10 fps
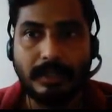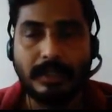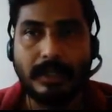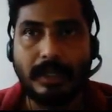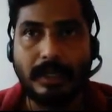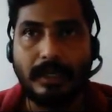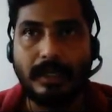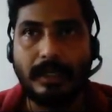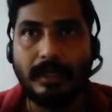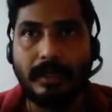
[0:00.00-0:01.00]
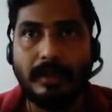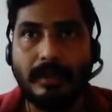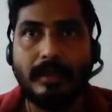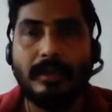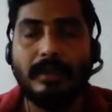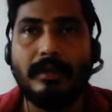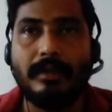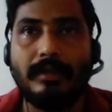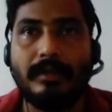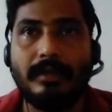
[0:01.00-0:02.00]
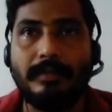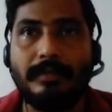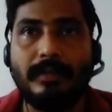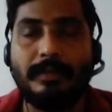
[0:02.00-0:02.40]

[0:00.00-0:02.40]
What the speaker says: recording the